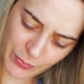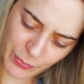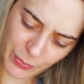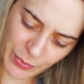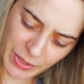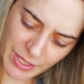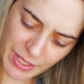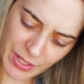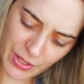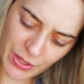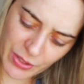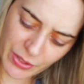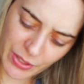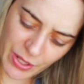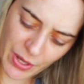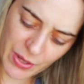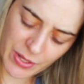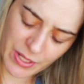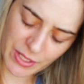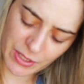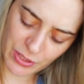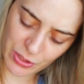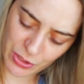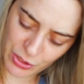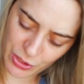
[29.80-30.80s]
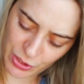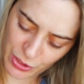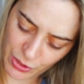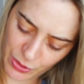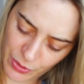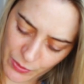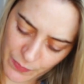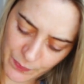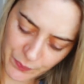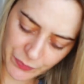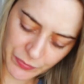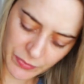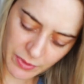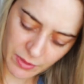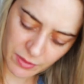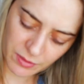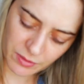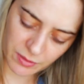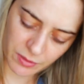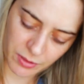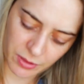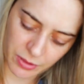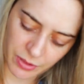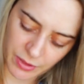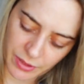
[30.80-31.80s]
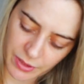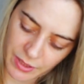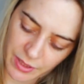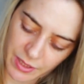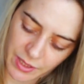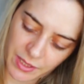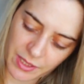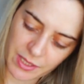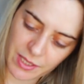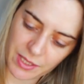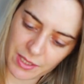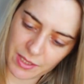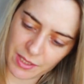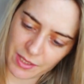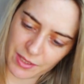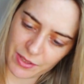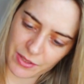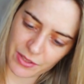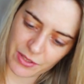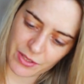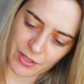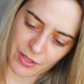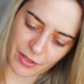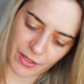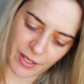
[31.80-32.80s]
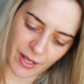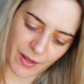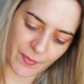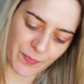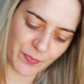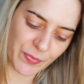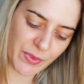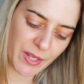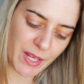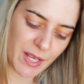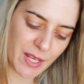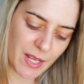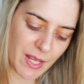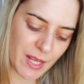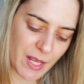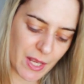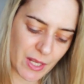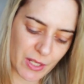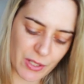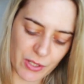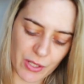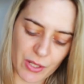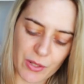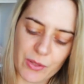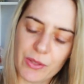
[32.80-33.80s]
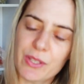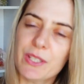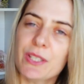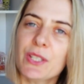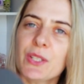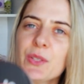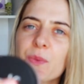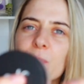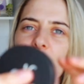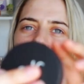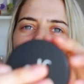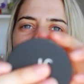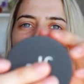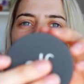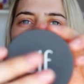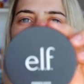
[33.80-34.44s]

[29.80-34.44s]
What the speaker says: we are going to, these things, okay. So this is what it